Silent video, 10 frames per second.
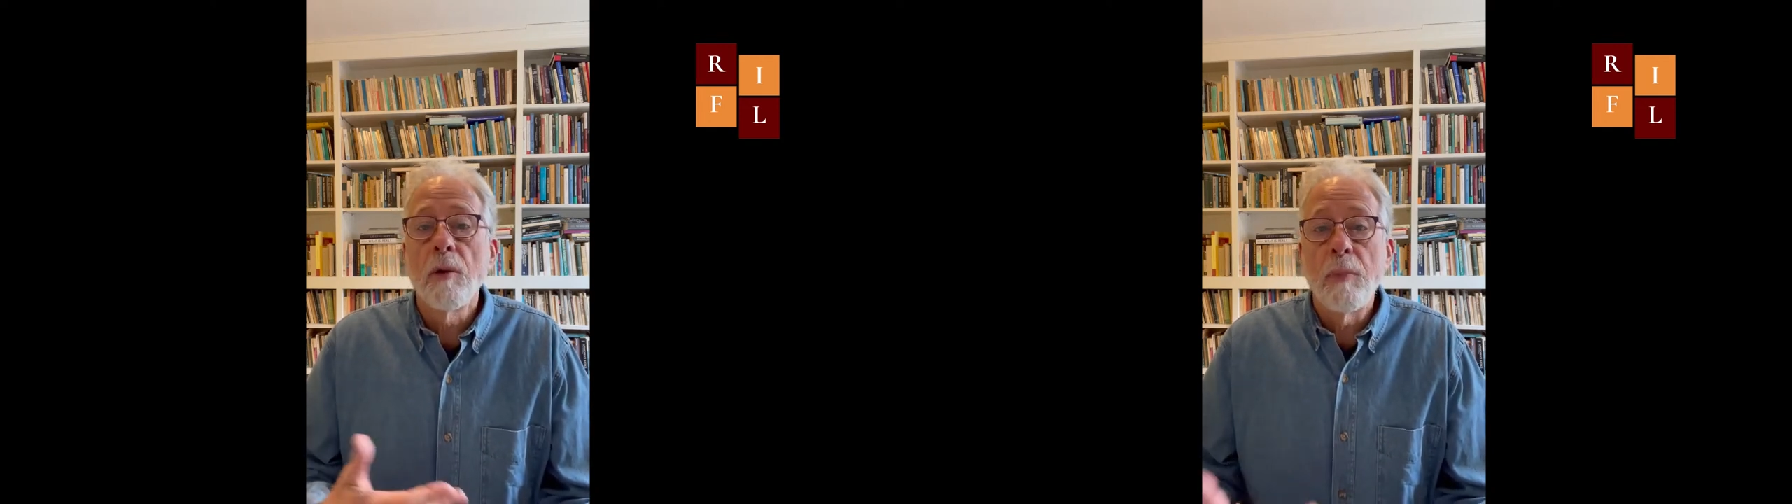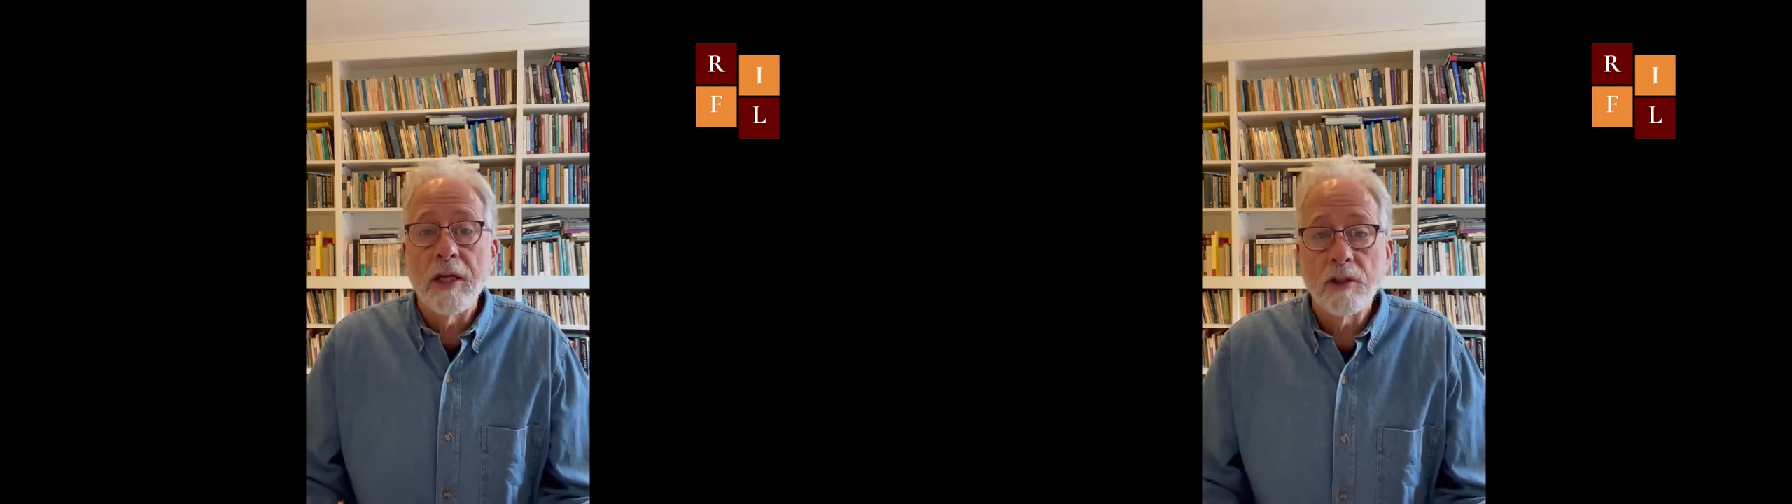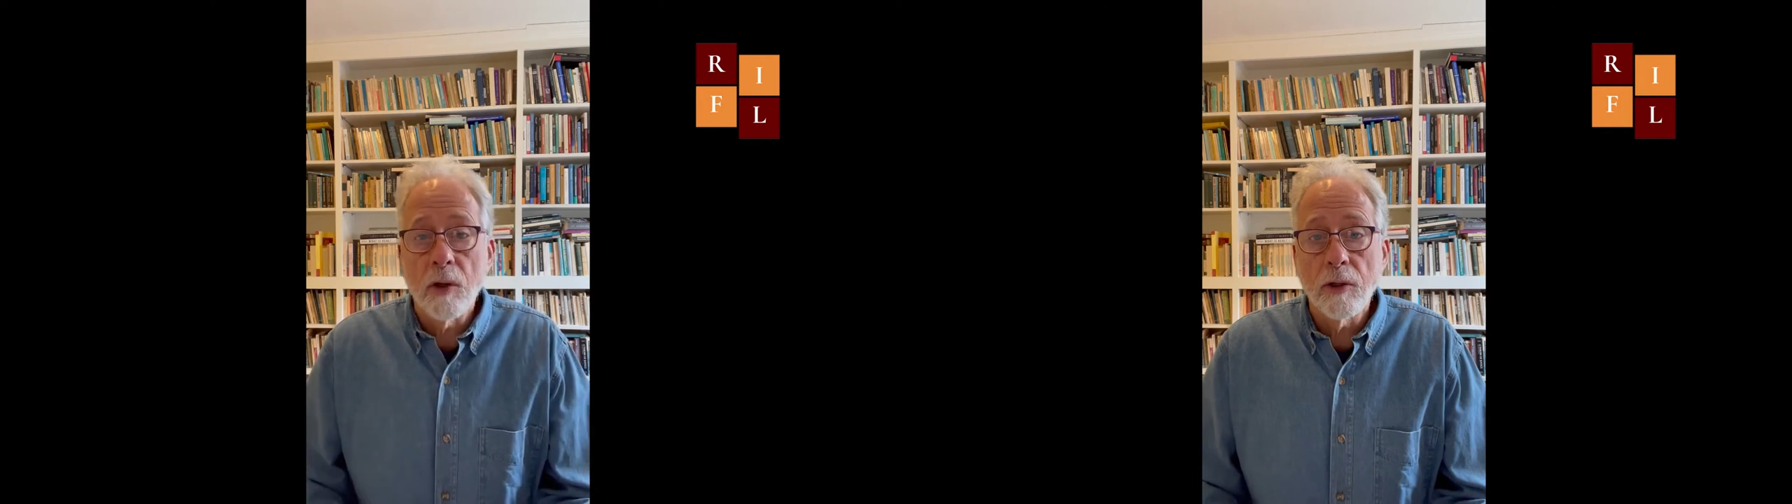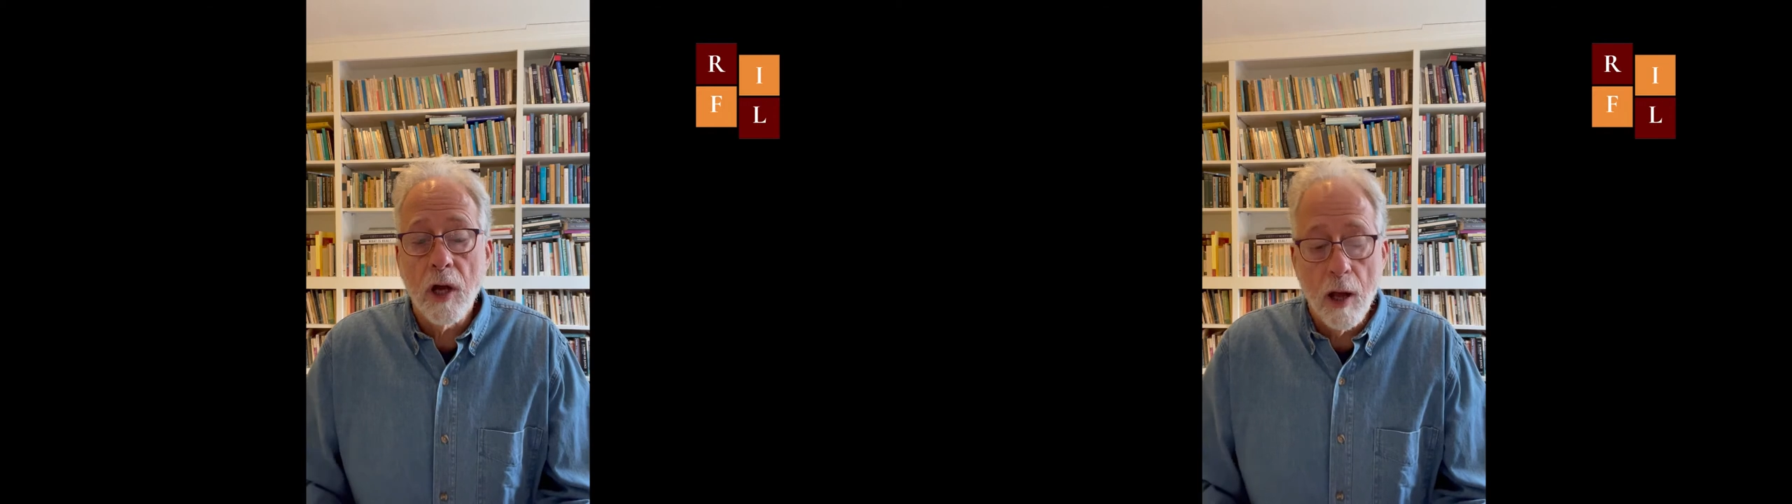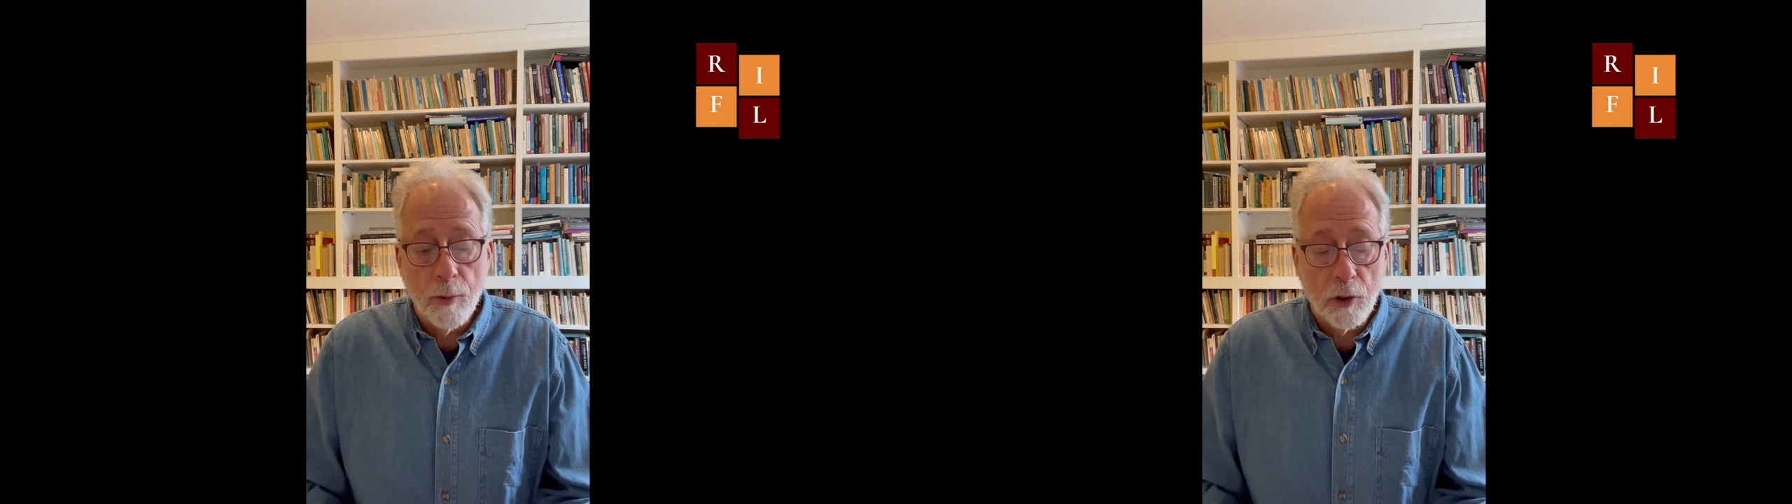based on
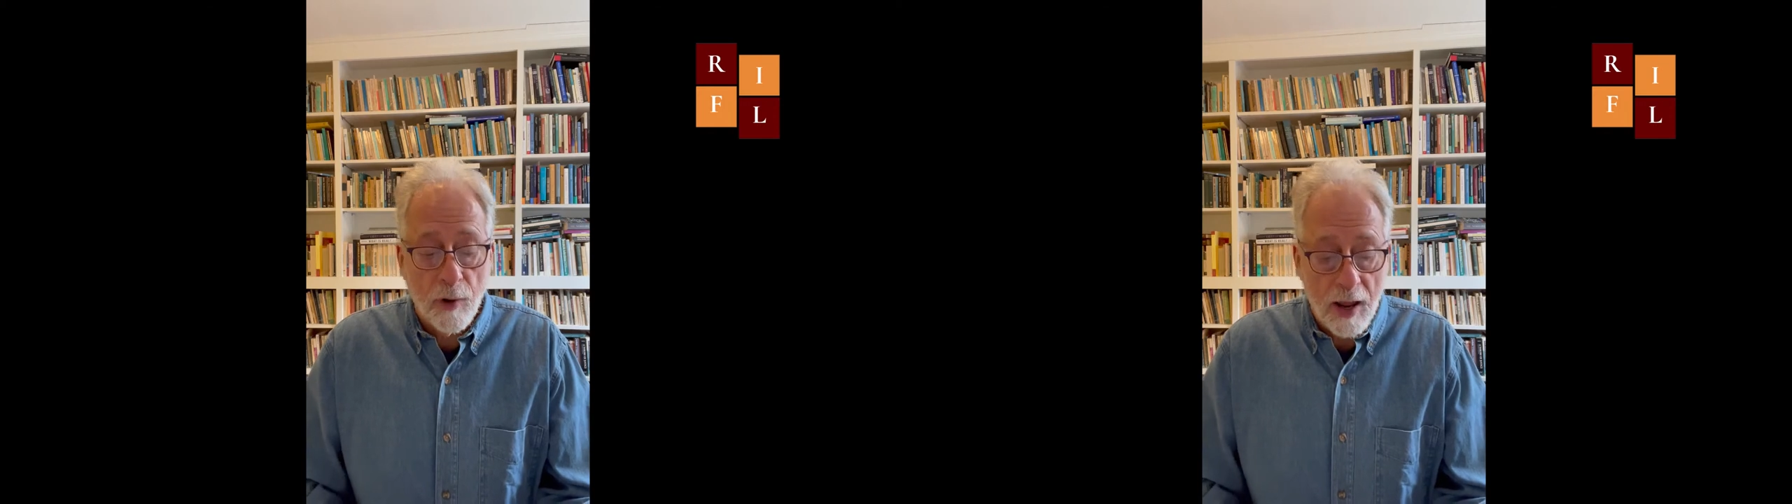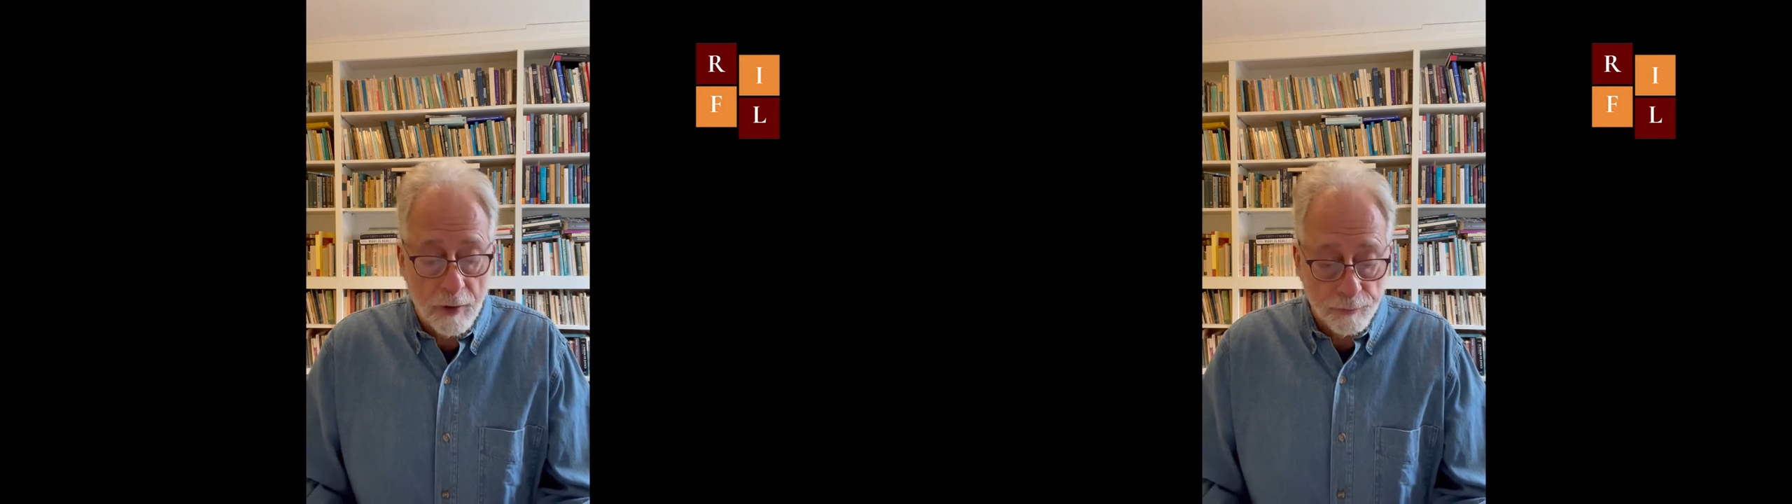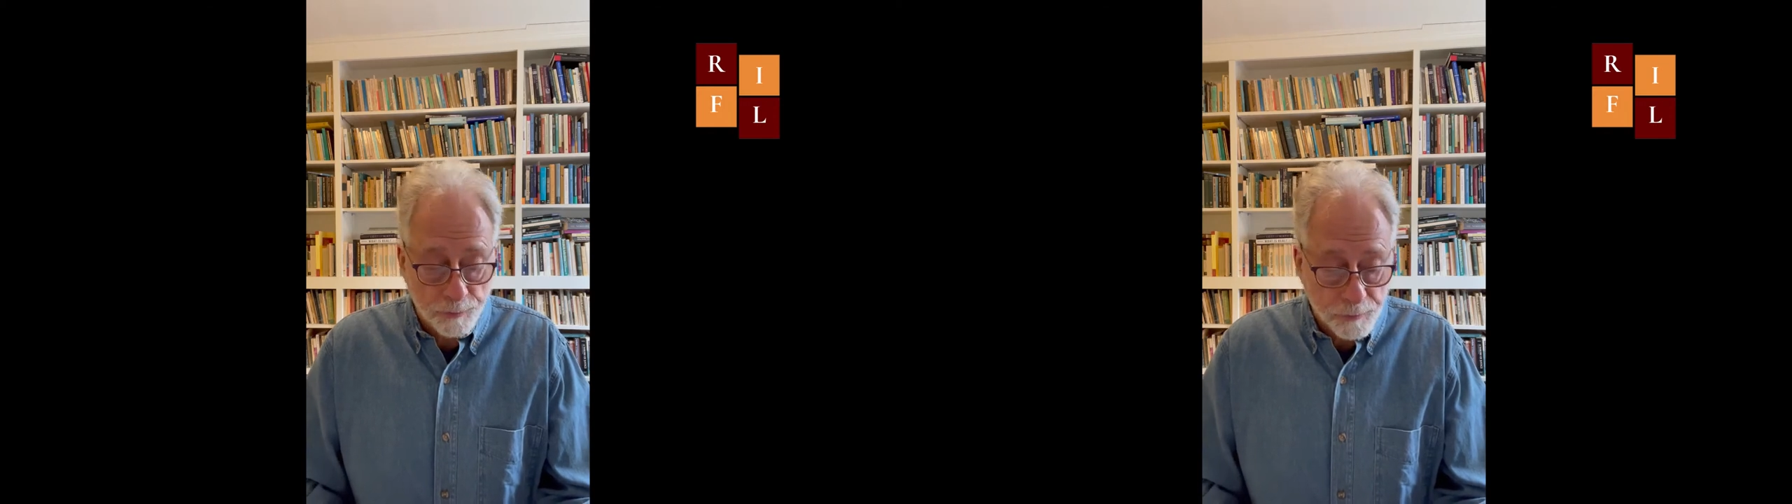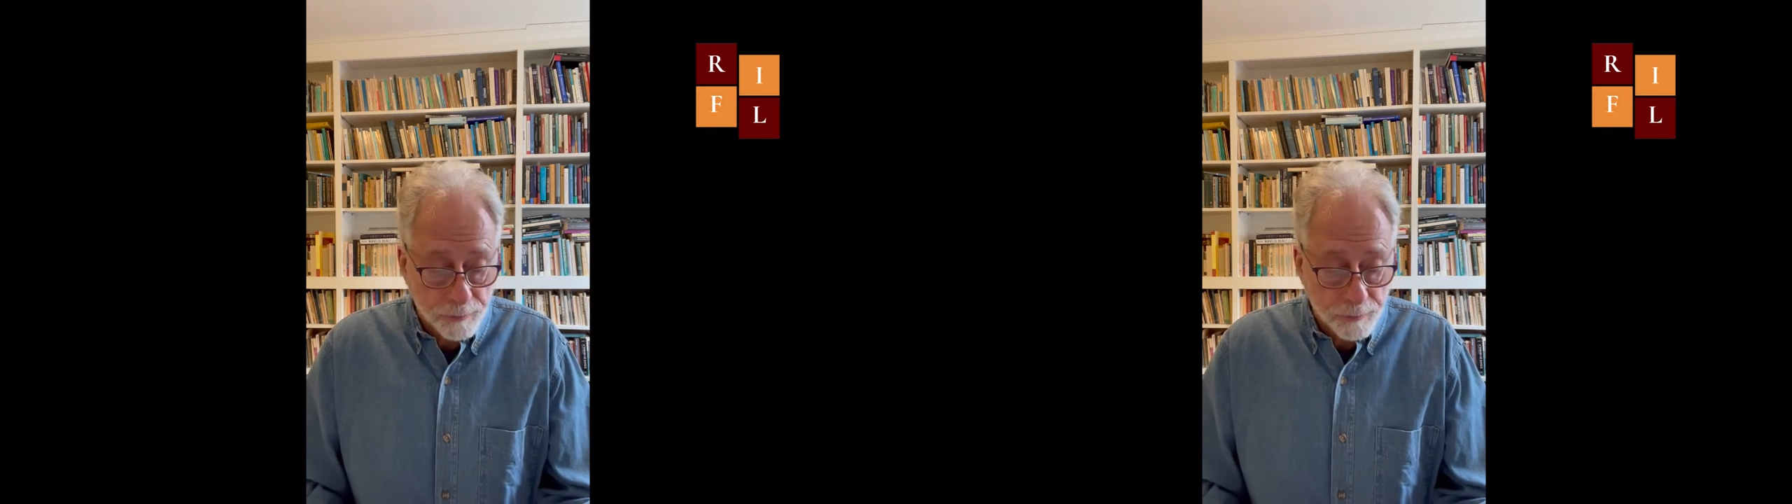common ground.